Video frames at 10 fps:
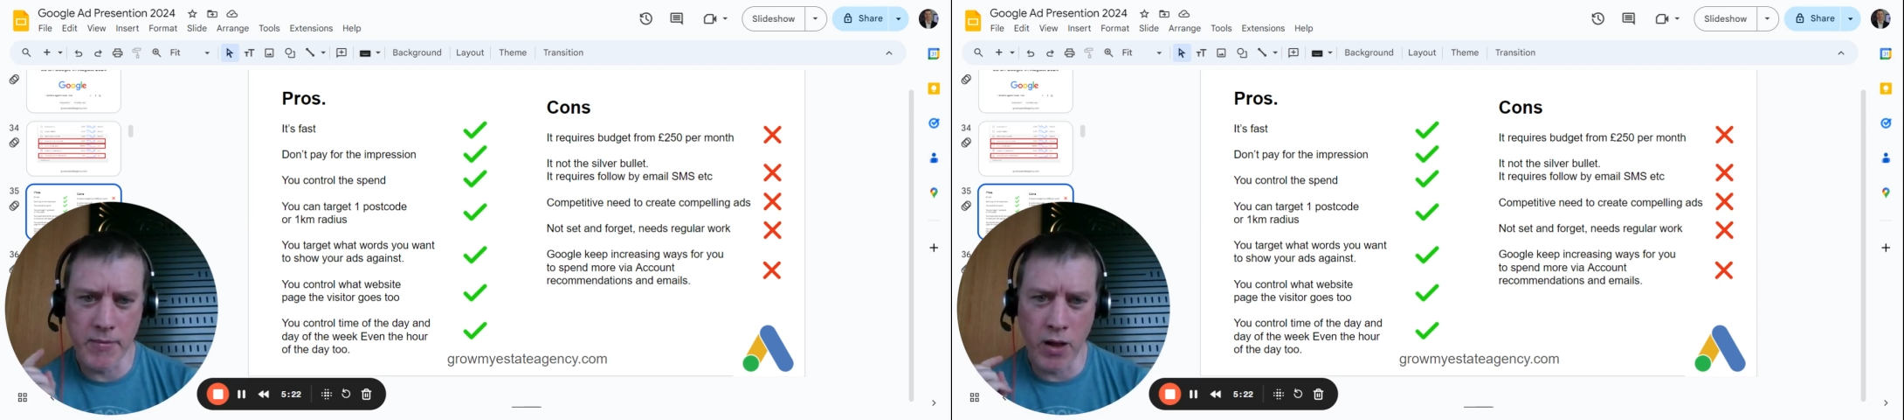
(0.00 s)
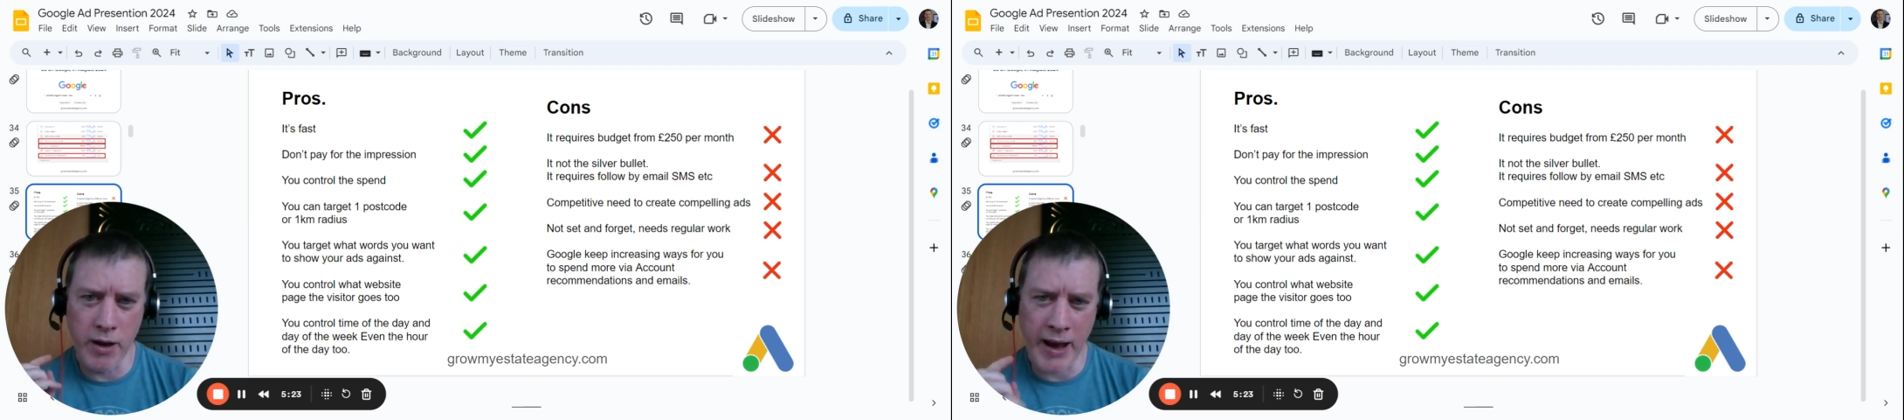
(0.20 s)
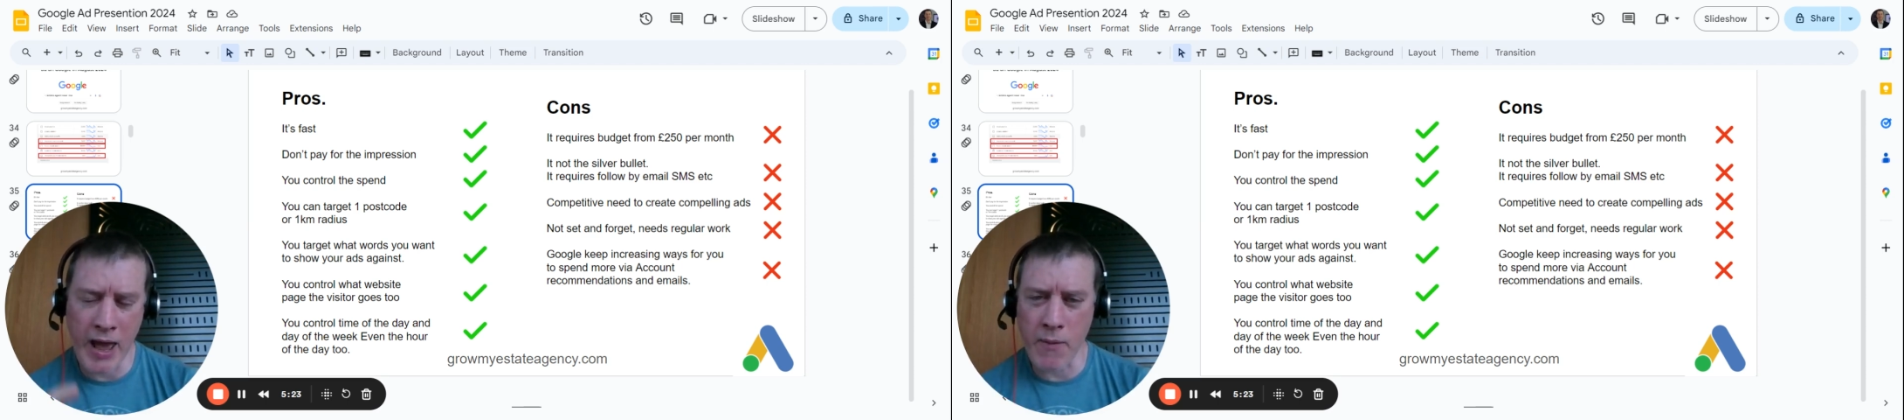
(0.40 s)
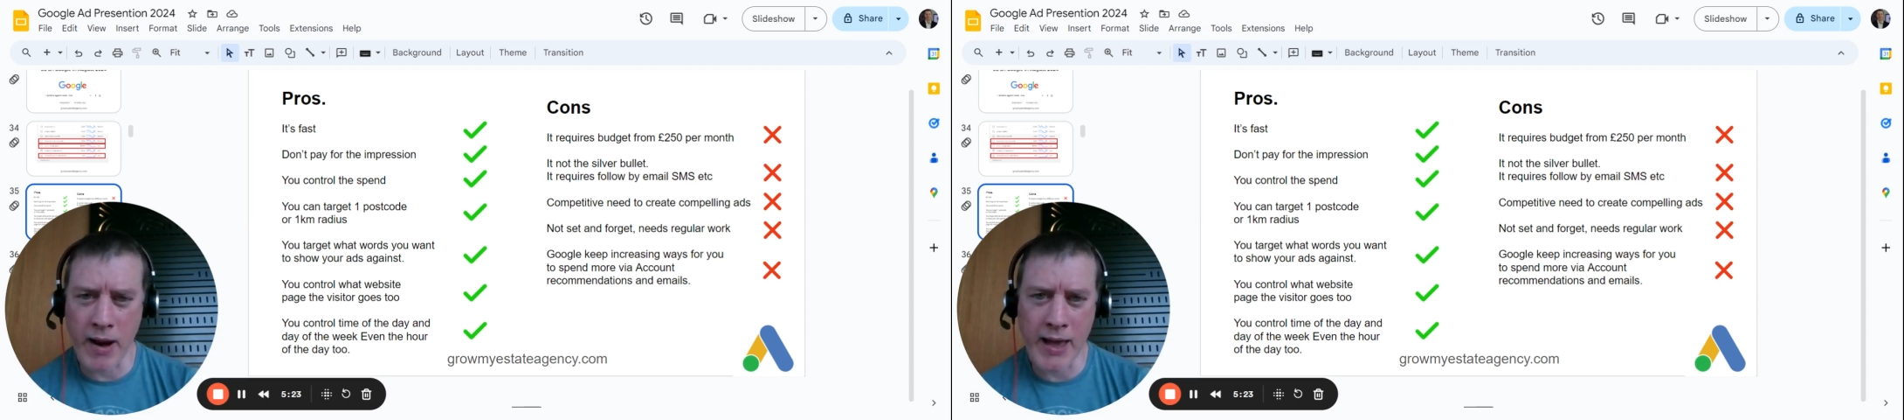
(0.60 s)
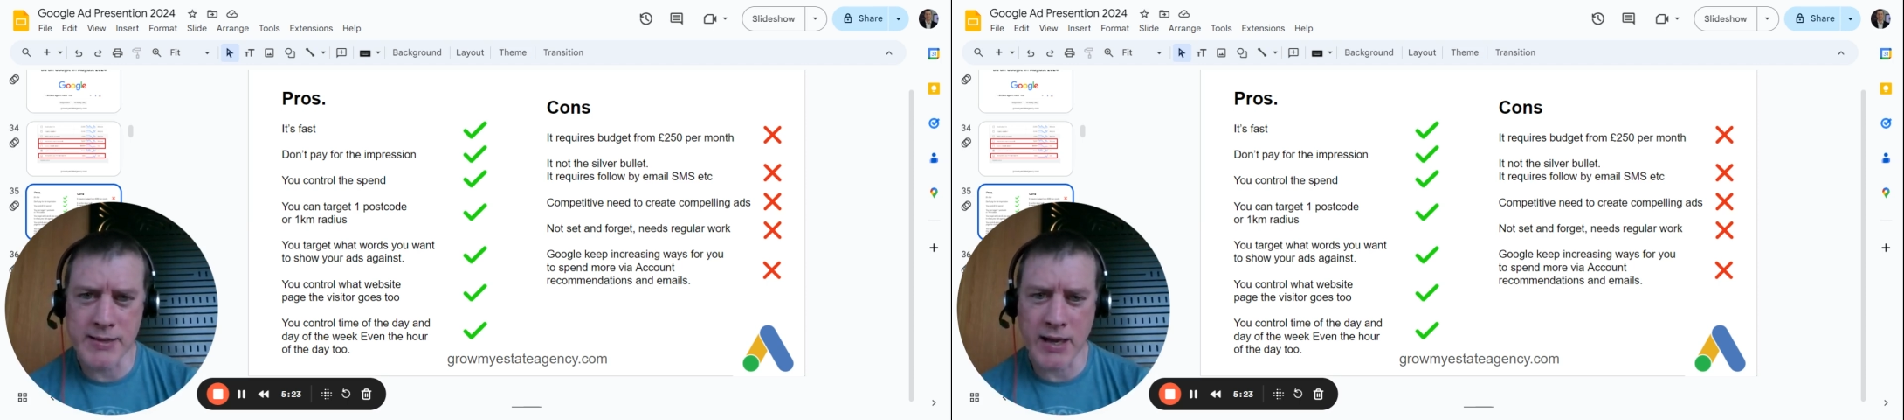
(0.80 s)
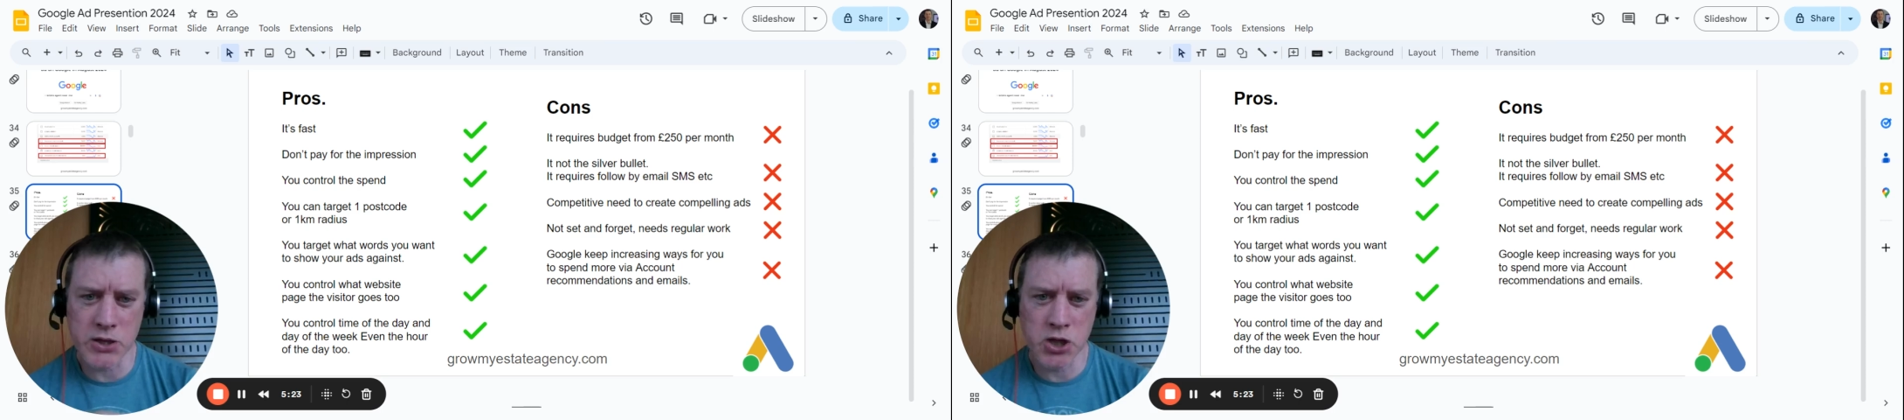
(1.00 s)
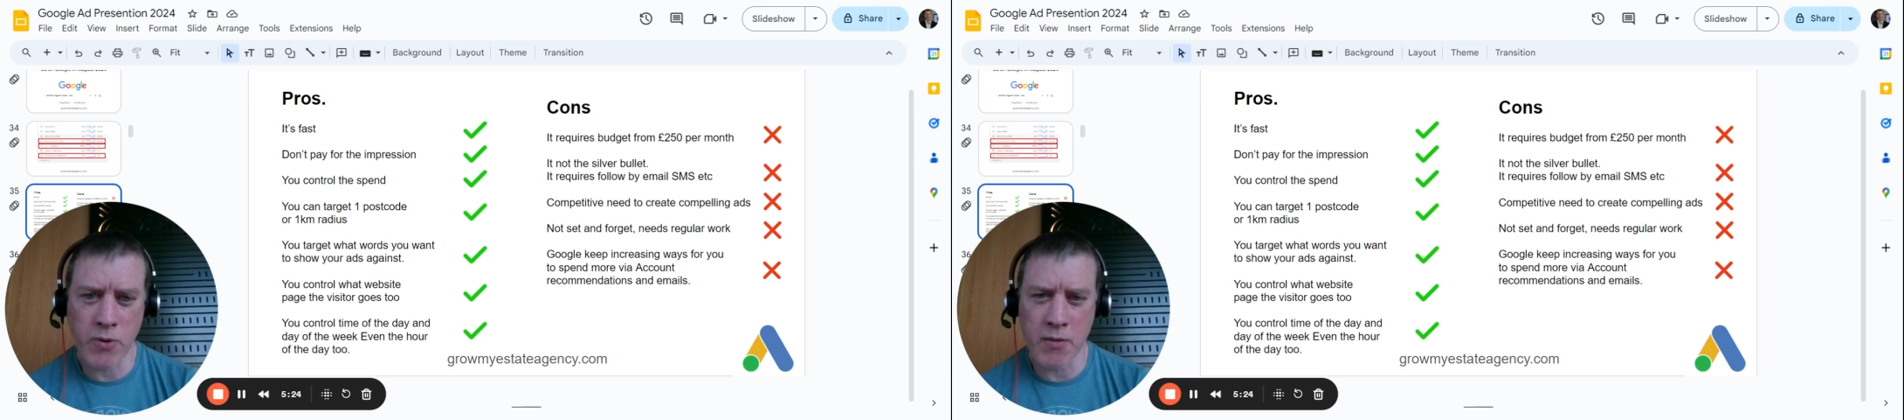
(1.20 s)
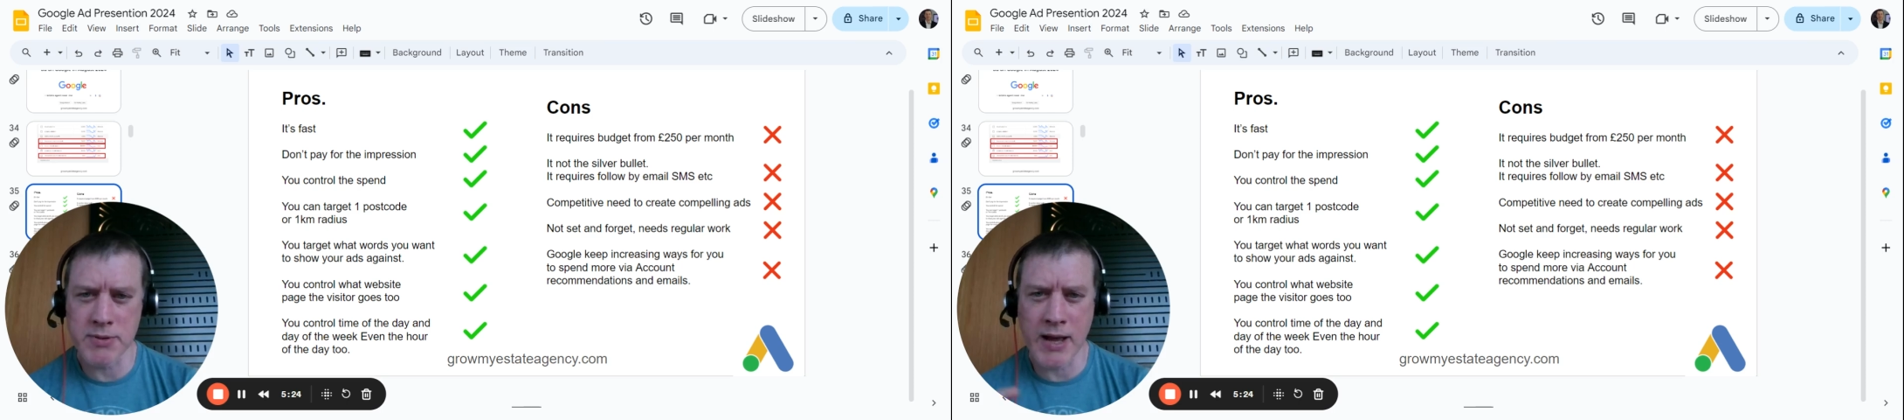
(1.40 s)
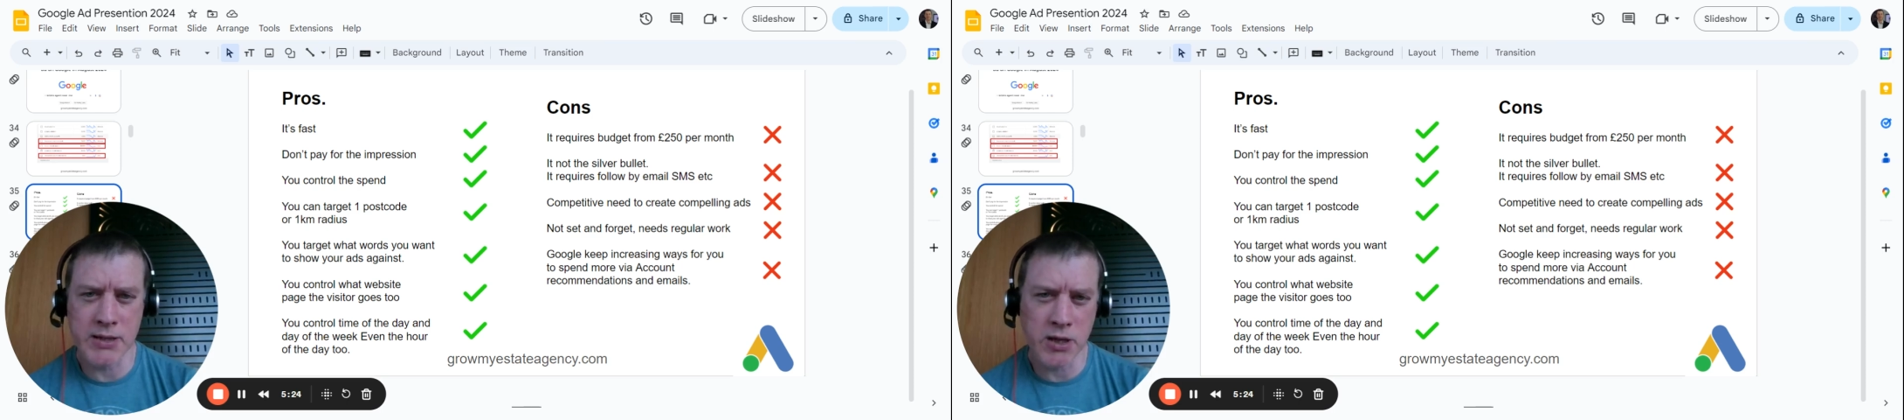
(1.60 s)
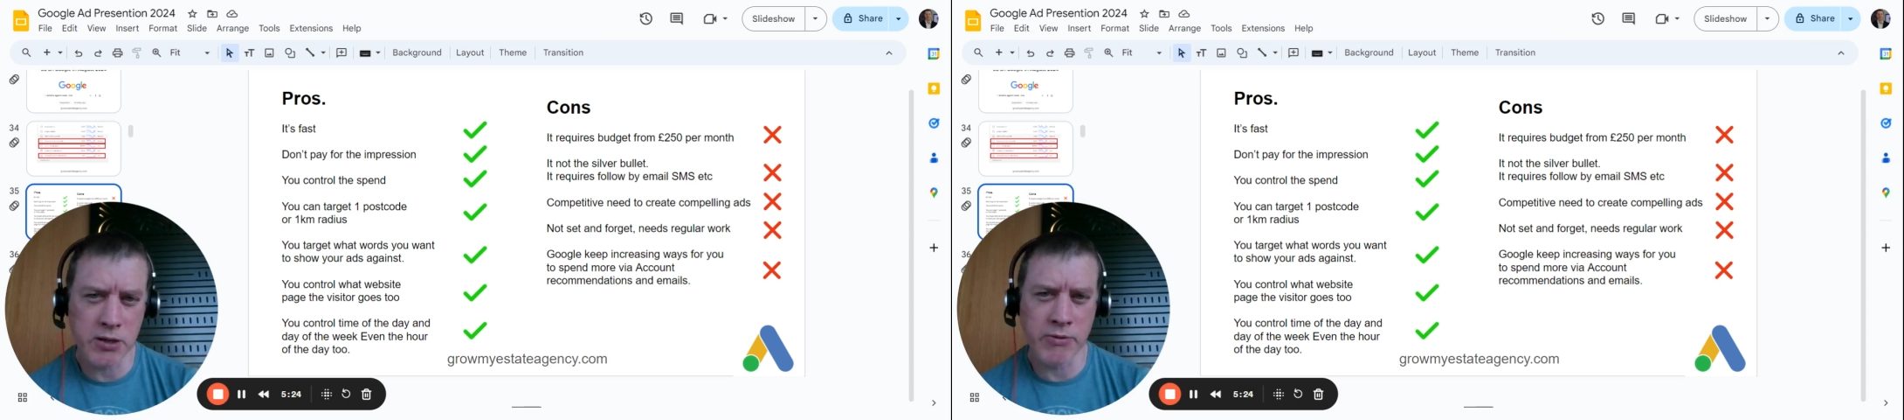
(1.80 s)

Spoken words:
like an hour later, 2 hours later,